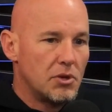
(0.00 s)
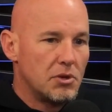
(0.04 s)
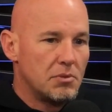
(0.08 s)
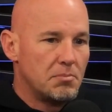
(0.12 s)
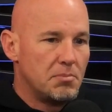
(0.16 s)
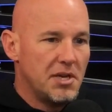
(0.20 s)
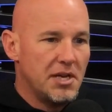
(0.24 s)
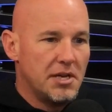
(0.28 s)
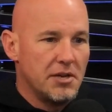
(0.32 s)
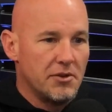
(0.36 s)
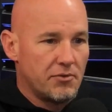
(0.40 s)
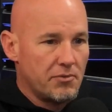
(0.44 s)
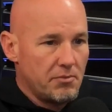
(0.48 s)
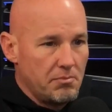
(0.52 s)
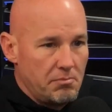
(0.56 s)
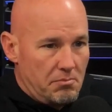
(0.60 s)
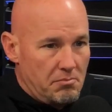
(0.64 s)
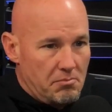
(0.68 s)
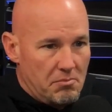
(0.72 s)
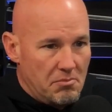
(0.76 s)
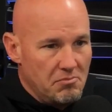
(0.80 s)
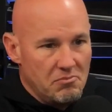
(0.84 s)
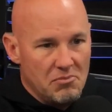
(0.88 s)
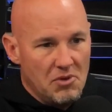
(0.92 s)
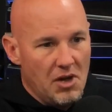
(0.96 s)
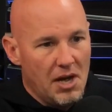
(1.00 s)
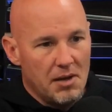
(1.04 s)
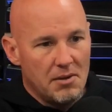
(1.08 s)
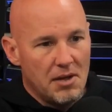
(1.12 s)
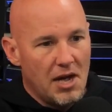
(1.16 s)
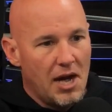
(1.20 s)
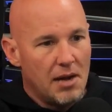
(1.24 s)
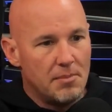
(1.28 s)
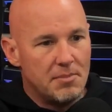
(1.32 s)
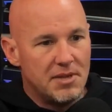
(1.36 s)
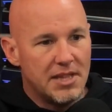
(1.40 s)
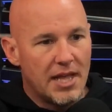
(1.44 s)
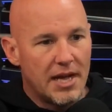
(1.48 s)
because I,
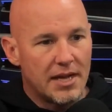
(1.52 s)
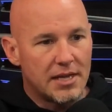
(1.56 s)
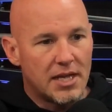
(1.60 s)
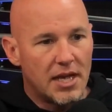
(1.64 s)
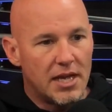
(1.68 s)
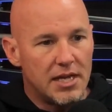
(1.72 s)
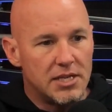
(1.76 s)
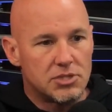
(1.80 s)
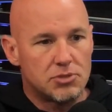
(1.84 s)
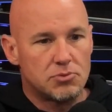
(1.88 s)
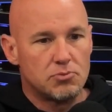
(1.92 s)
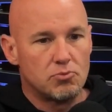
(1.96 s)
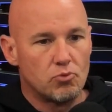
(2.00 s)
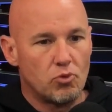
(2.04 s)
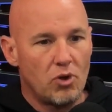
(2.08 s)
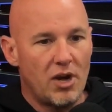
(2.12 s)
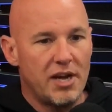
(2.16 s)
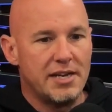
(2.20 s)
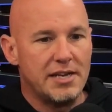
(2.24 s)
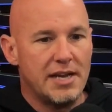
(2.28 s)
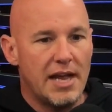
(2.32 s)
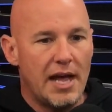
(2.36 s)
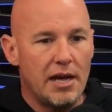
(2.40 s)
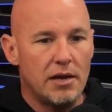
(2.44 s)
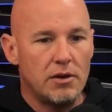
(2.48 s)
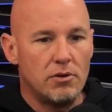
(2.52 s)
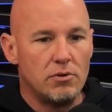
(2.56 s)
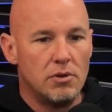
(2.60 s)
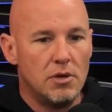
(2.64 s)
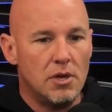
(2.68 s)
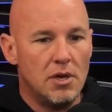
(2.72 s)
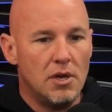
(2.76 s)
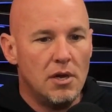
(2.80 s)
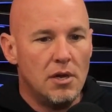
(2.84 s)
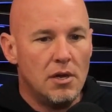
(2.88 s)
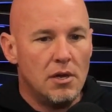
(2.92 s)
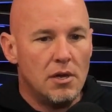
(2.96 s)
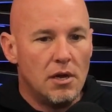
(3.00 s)
I'm in that case right now.
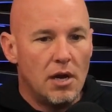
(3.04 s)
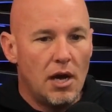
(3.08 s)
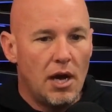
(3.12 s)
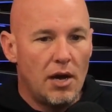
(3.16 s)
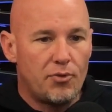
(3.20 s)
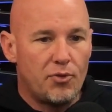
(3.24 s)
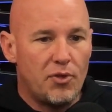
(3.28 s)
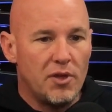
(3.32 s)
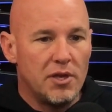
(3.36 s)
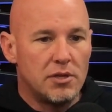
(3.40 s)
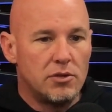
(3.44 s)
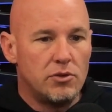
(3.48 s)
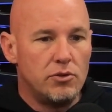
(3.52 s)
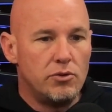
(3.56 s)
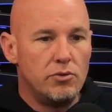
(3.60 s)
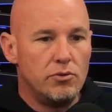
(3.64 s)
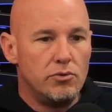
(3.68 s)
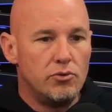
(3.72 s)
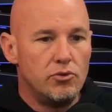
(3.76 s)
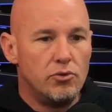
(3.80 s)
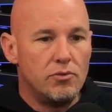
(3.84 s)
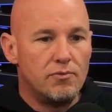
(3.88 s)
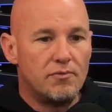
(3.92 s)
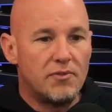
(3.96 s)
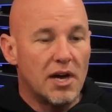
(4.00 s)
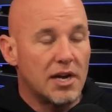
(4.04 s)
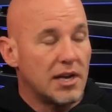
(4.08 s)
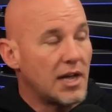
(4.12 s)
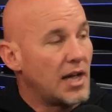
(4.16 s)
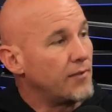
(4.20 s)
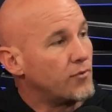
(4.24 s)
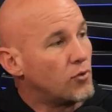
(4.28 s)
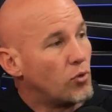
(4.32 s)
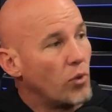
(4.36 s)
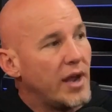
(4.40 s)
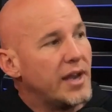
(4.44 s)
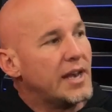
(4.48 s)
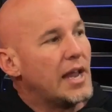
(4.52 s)
I think you, you've got to
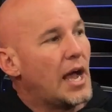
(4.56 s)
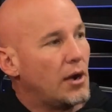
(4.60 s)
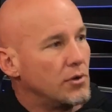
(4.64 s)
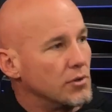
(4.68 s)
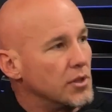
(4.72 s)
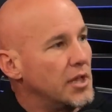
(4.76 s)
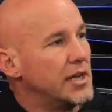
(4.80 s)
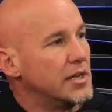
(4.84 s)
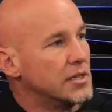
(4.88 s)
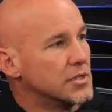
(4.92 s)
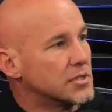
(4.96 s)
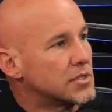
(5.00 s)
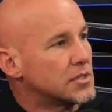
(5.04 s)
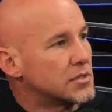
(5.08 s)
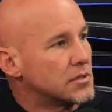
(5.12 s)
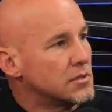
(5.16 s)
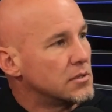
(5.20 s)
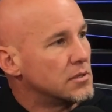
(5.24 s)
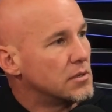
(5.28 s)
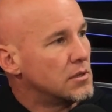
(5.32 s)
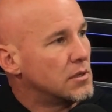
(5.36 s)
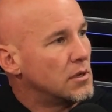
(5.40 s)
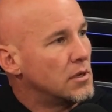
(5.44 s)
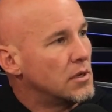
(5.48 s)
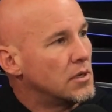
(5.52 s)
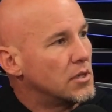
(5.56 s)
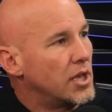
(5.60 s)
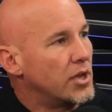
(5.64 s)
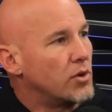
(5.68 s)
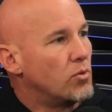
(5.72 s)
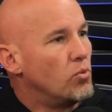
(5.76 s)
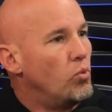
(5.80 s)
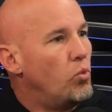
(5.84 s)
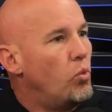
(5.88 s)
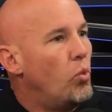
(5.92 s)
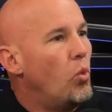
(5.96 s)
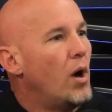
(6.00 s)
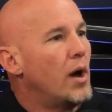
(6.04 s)
have great outlets. Like,
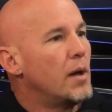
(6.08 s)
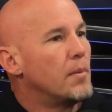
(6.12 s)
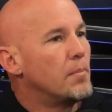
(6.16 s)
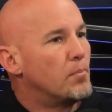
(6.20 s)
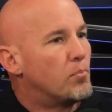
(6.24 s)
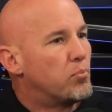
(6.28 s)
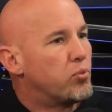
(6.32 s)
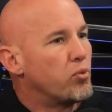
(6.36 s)
what